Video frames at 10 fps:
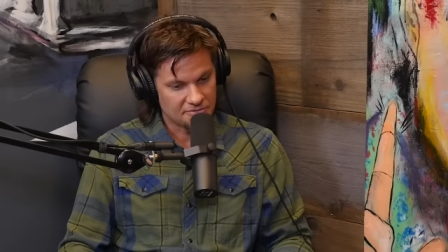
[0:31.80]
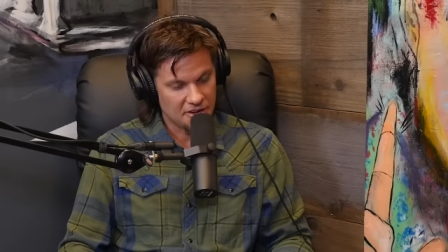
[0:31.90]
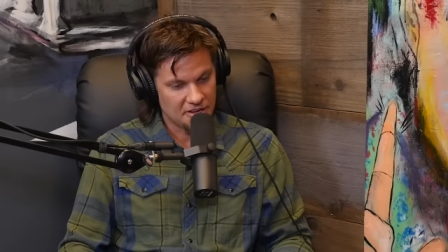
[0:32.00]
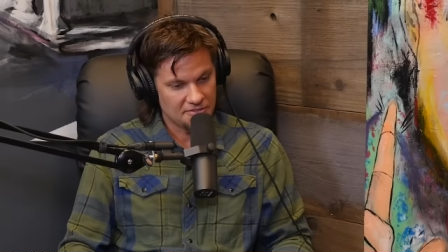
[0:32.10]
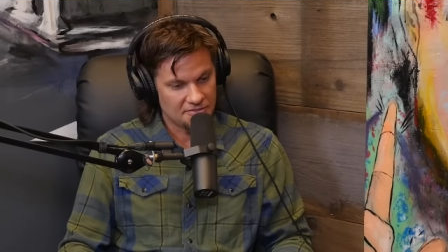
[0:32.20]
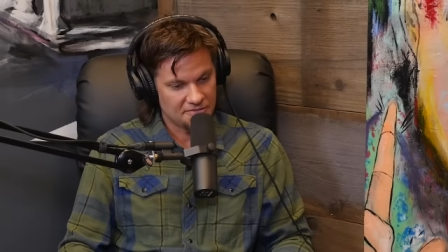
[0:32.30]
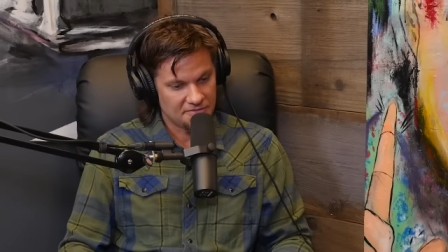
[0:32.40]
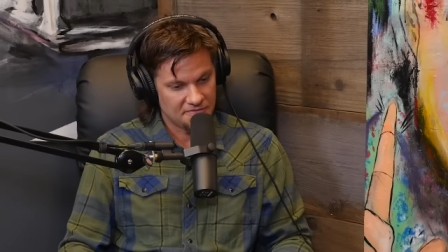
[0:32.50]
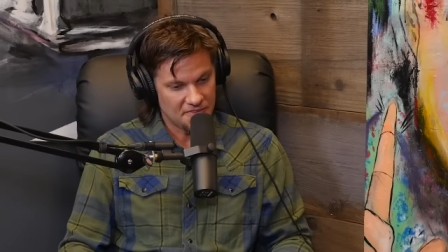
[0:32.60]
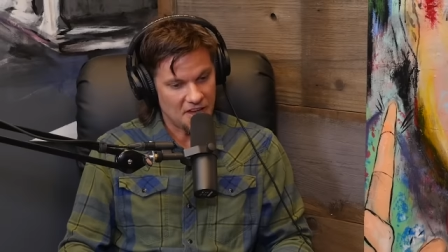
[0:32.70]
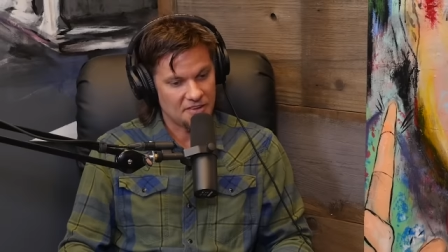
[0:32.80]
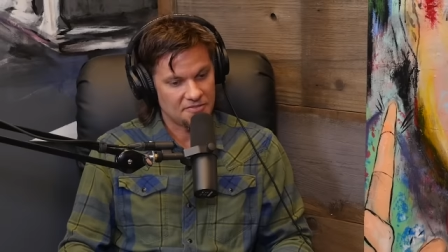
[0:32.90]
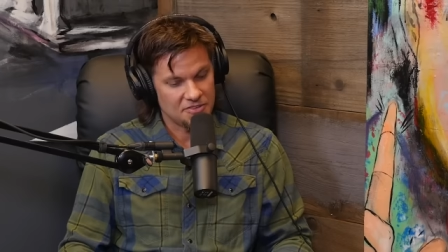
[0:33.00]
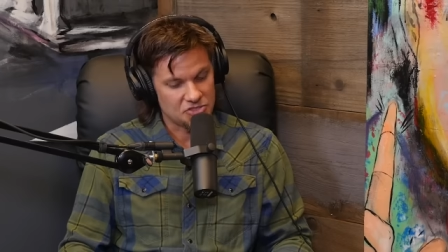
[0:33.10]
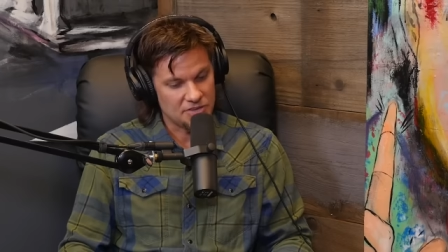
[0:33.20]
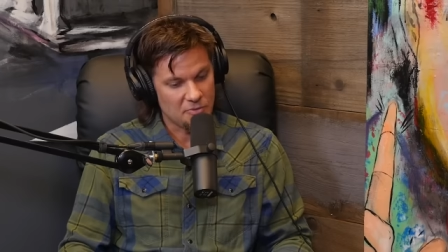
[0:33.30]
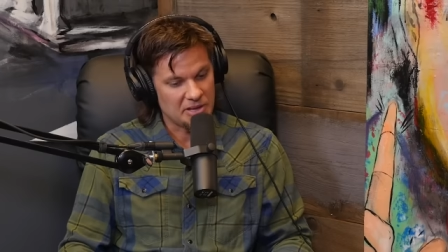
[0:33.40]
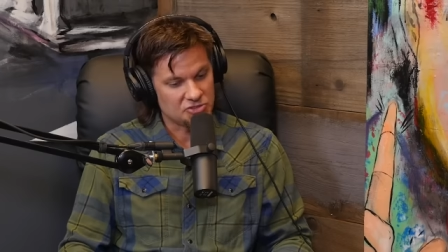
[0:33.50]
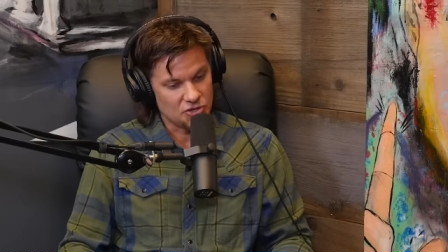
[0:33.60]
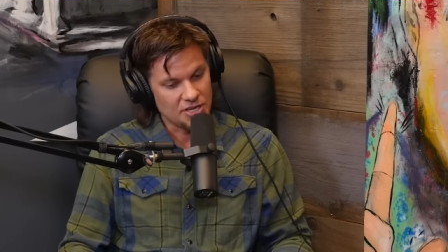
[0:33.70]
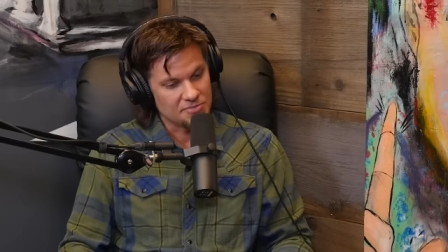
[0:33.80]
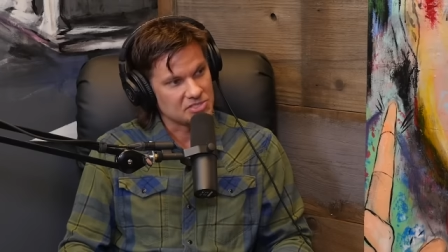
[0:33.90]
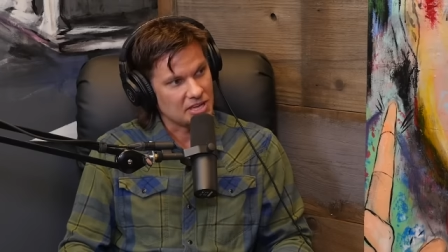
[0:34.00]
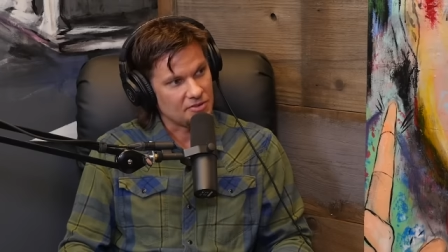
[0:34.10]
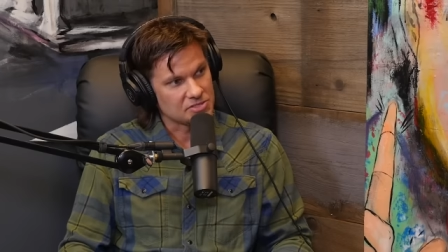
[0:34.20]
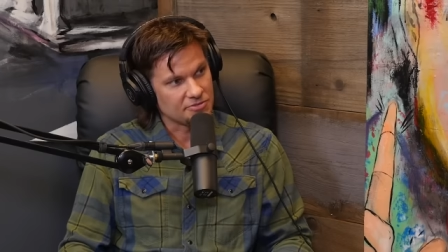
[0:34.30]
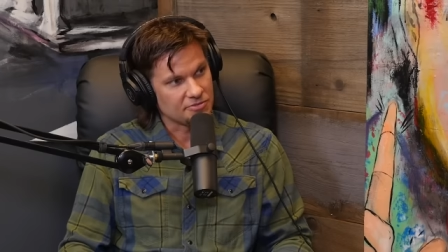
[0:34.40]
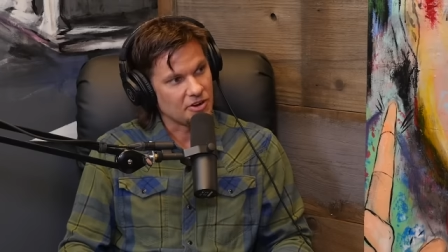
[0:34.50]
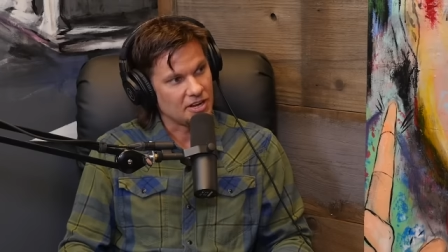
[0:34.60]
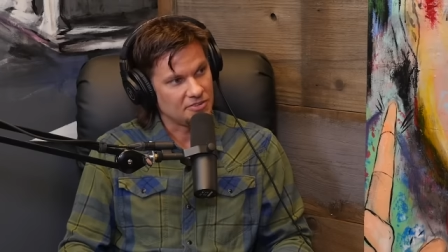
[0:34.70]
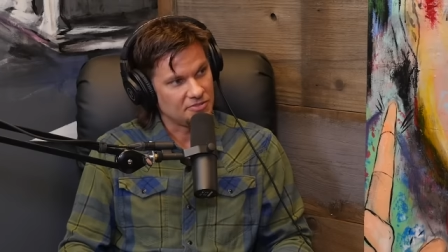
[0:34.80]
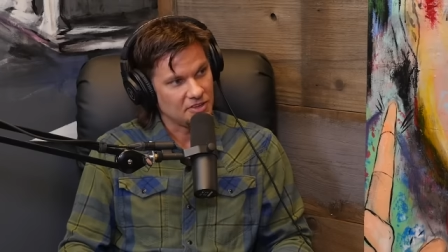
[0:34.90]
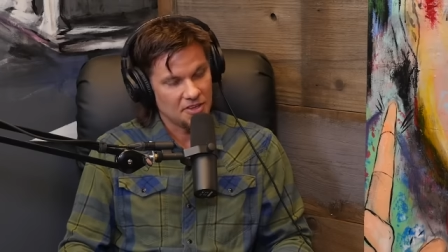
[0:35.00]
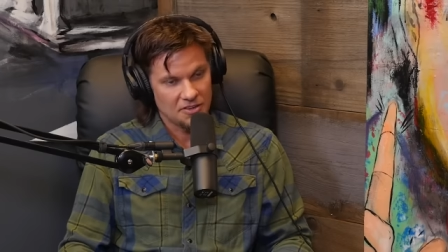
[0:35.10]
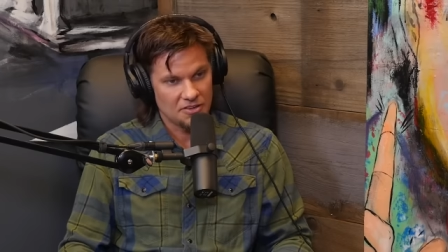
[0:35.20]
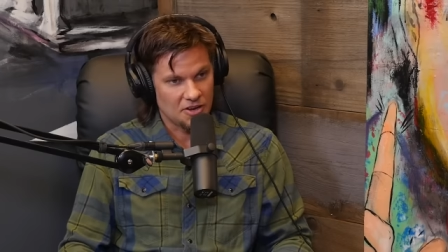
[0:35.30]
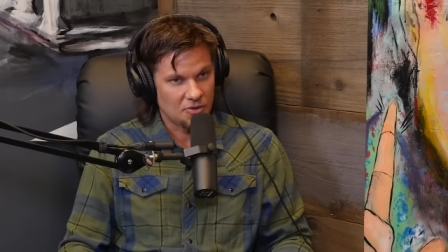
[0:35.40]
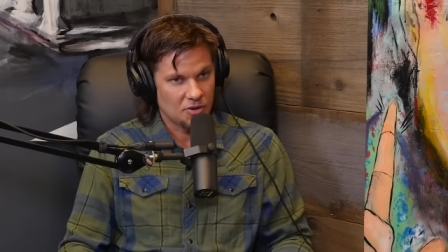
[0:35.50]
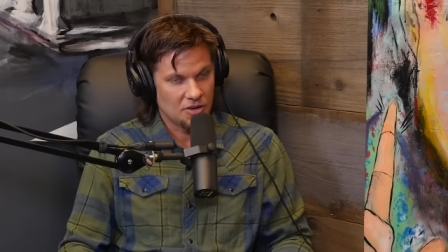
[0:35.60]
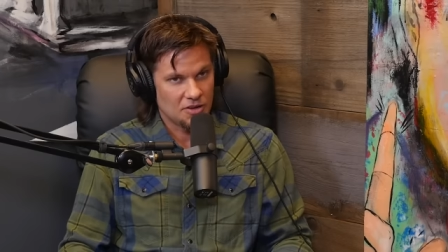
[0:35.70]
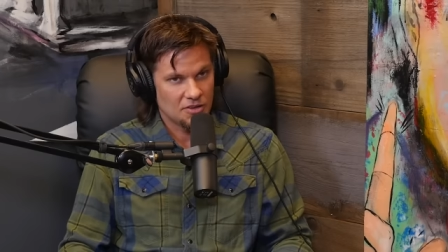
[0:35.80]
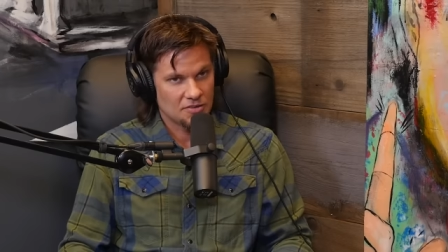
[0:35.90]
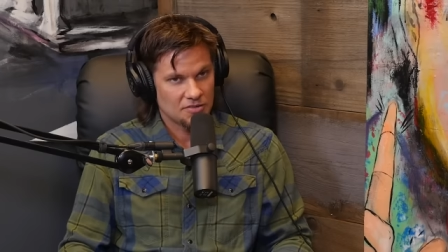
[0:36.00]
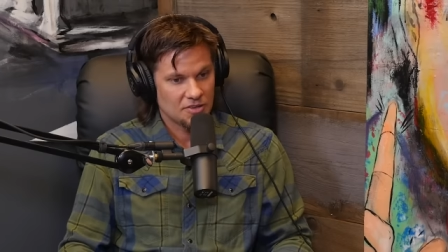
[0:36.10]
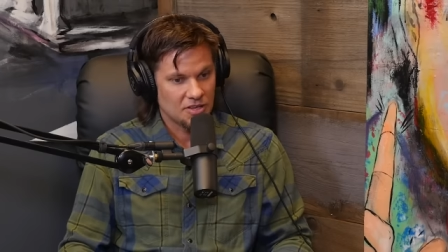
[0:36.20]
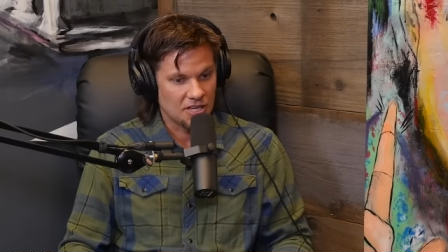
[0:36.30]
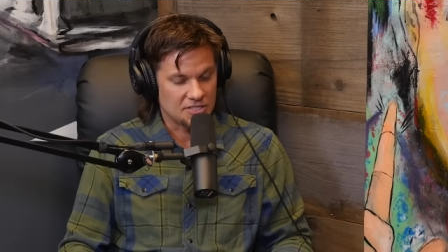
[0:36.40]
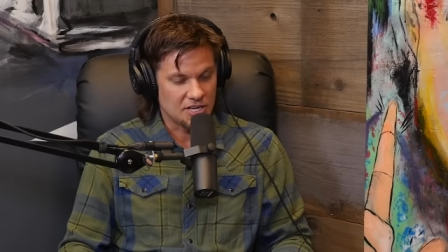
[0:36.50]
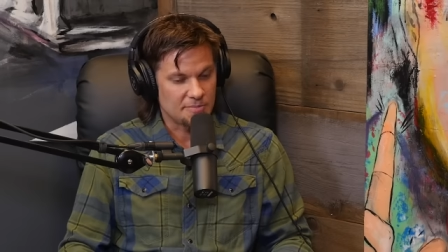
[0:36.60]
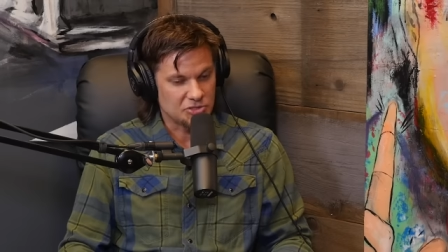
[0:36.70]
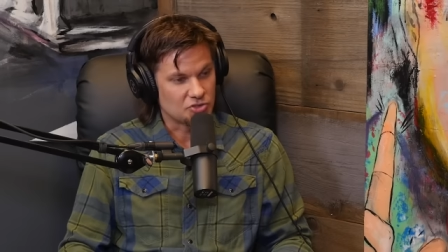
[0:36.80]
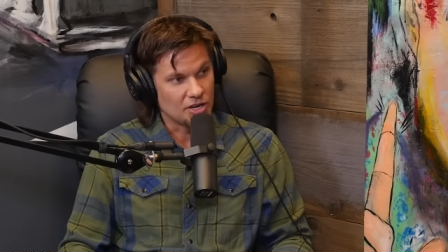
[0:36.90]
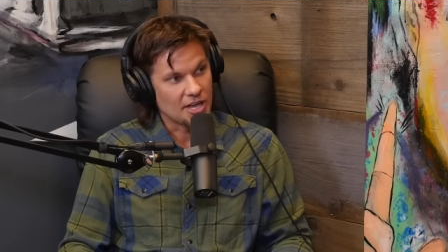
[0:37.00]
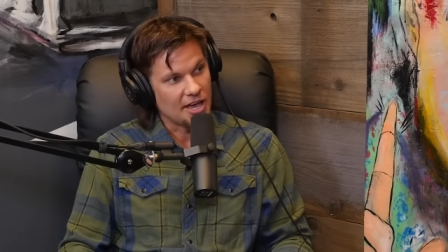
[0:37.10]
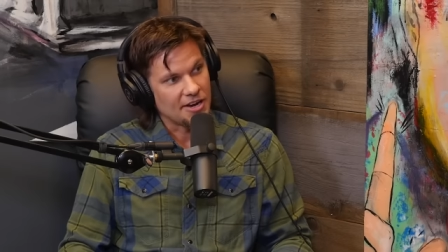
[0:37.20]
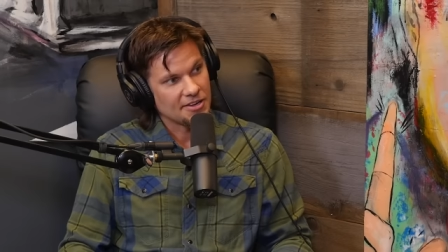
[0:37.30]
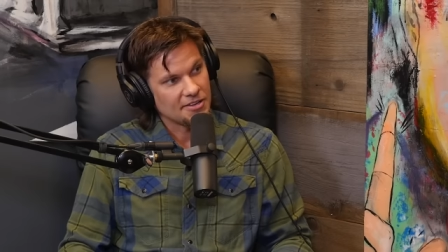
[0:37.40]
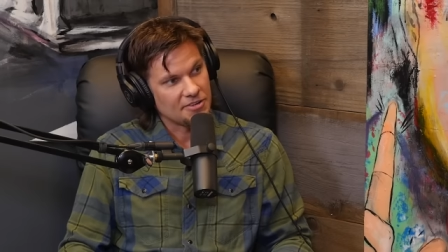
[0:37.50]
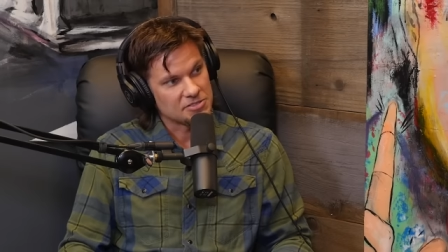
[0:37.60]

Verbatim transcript: afraid of not achieving my dreams. I was afraid of, ending up a drug addict.